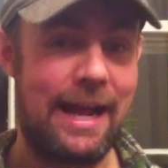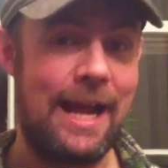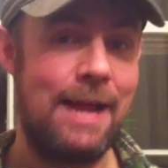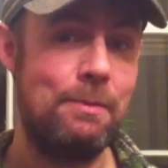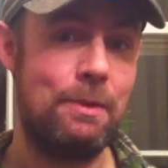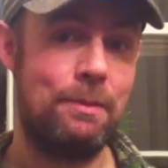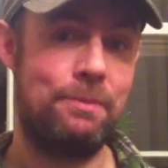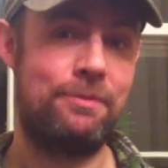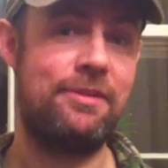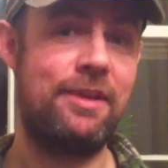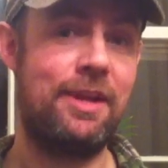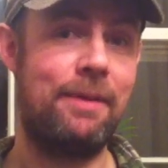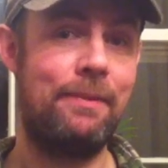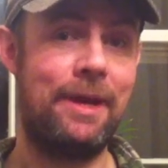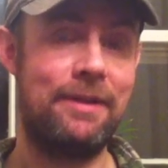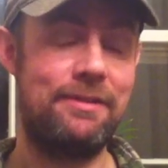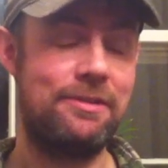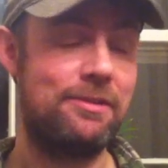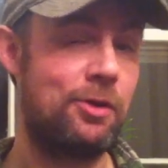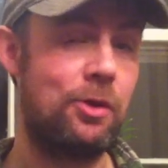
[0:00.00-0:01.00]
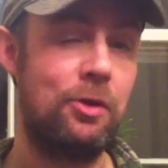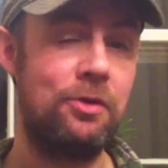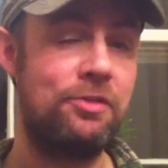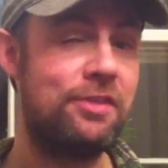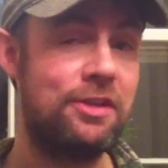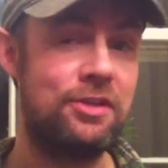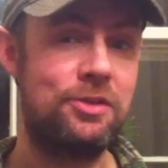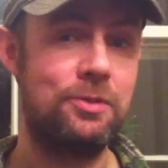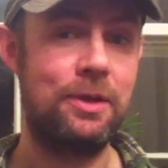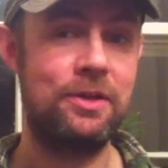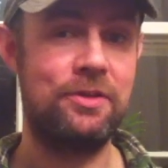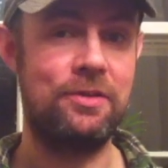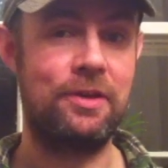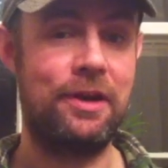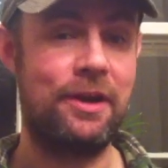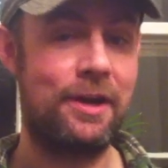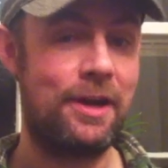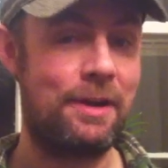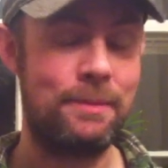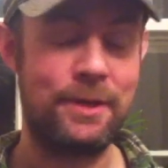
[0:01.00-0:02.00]
that I'm upset about this whole
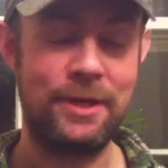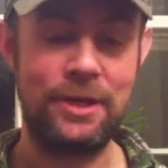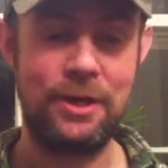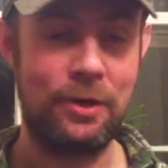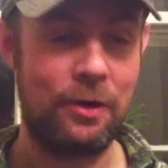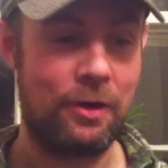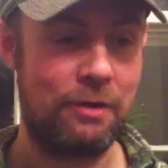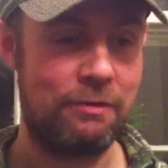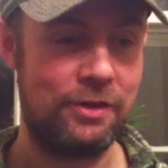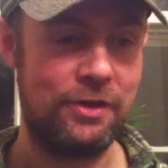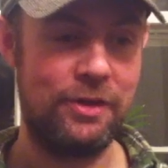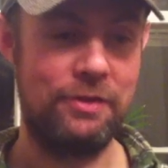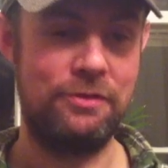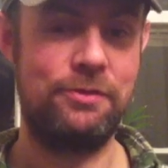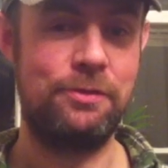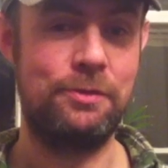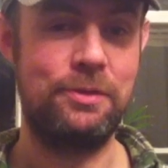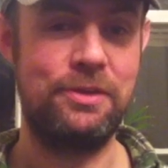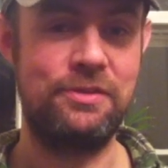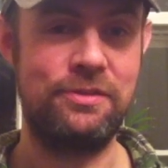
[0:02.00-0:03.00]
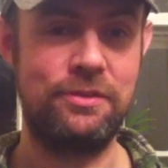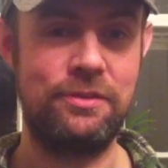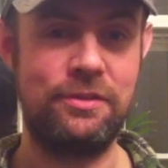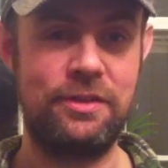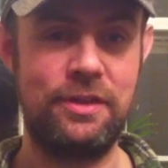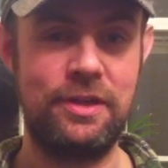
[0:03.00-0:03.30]
situation. And I'm going to go over those three.